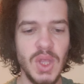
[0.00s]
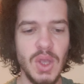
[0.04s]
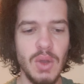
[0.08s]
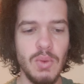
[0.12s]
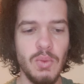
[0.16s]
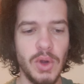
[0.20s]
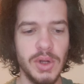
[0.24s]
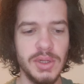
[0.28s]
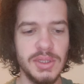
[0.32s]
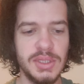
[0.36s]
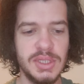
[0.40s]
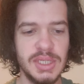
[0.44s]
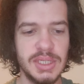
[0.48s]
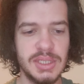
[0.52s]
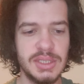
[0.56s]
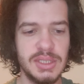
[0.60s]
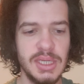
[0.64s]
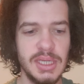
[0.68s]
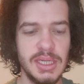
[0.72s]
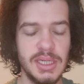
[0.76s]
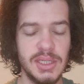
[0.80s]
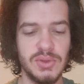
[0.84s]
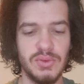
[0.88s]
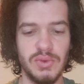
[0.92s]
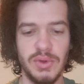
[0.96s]
Word
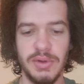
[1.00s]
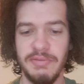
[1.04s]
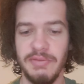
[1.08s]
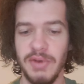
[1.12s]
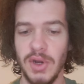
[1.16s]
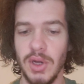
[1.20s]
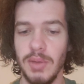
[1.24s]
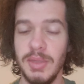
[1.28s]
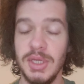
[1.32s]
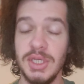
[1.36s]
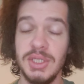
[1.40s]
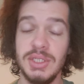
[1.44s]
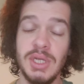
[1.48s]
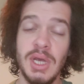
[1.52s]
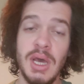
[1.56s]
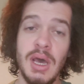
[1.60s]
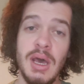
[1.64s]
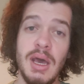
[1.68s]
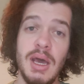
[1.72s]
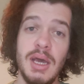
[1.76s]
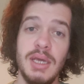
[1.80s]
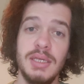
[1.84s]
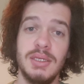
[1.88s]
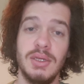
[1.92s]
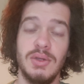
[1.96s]
16 is refurbish.
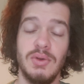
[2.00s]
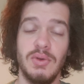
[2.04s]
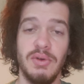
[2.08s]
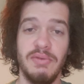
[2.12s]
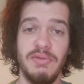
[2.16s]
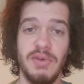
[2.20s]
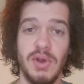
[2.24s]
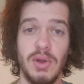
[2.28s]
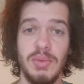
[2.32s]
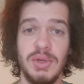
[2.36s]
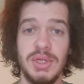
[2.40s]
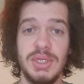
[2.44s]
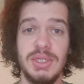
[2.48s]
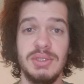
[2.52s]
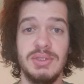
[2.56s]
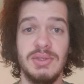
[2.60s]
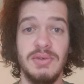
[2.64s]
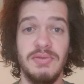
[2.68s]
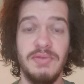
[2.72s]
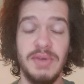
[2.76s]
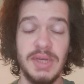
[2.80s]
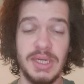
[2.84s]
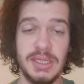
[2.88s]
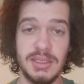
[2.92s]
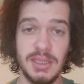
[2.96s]
So to refurbish is to
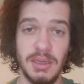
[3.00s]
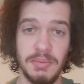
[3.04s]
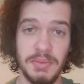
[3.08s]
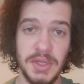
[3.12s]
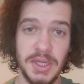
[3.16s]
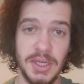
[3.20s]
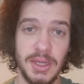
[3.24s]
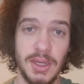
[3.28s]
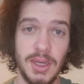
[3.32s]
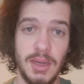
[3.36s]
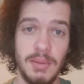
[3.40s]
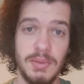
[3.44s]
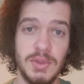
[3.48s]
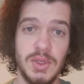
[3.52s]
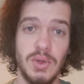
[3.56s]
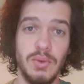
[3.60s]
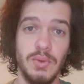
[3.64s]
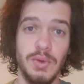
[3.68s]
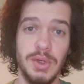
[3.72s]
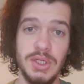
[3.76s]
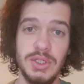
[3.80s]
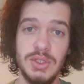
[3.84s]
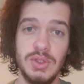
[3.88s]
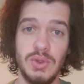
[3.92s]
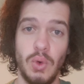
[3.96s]
fix something up, to
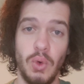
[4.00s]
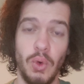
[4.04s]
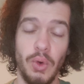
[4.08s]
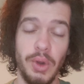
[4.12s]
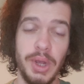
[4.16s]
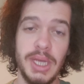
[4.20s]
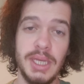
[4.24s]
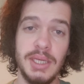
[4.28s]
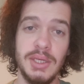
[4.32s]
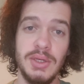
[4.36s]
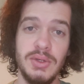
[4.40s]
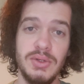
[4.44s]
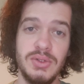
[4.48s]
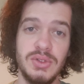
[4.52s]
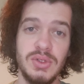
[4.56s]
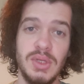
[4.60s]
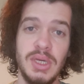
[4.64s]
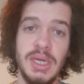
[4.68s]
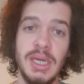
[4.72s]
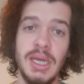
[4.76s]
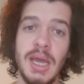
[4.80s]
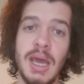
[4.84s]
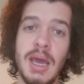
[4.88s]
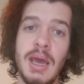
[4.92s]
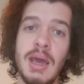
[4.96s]
restore it
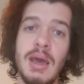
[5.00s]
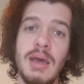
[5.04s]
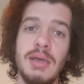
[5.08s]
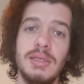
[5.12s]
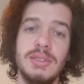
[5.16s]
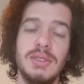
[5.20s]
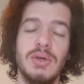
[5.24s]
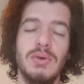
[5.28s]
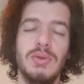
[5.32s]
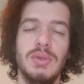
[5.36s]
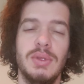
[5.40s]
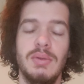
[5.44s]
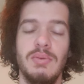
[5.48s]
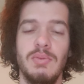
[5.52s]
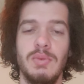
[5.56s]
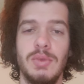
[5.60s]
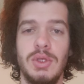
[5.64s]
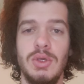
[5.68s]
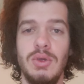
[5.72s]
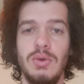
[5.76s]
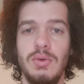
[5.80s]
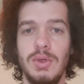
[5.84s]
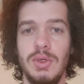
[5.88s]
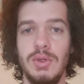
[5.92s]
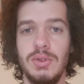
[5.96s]
usually. So
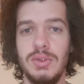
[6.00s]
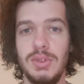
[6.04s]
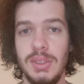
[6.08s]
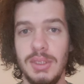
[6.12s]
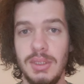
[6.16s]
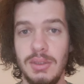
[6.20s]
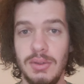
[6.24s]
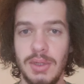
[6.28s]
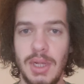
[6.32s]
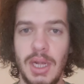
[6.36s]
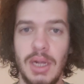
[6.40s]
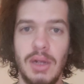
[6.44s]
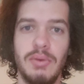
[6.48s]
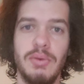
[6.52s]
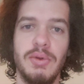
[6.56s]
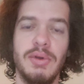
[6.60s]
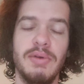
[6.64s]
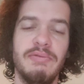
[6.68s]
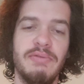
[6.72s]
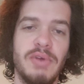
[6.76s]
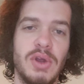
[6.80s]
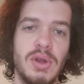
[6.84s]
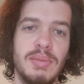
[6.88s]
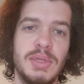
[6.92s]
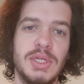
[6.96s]
you're not going
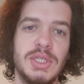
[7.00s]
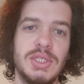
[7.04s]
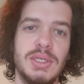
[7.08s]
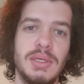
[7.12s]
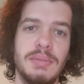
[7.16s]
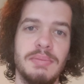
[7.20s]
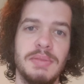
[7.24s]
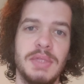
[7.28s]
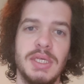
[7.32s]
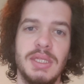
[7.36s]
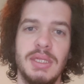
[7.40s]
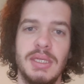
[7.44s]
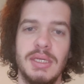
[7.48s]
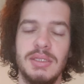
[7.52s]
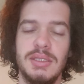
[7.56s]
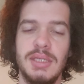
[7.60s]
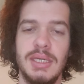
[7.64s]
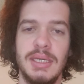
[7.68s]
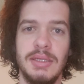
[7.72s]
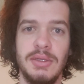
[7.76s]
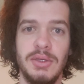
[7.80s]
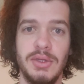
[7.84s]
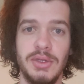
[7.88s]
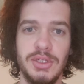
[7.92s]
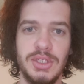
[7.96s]
to refurbish something that's
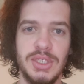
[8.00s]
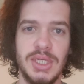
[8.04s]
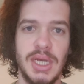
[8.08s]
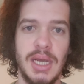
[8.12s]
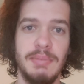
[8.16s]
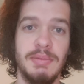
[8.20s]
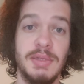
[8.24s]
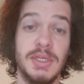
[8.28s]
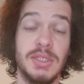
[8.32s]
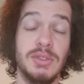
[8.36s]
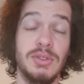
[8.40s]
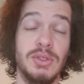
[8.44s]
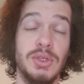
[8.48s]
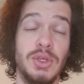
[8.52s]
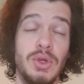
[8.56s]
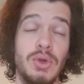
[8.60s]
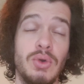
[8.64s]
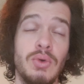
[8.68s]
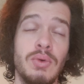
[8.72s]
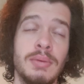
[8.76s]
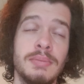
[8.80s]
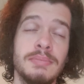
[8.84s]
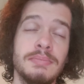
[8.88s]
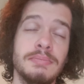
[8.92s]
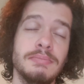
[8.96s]
in good shape, that's
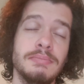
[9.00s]
new.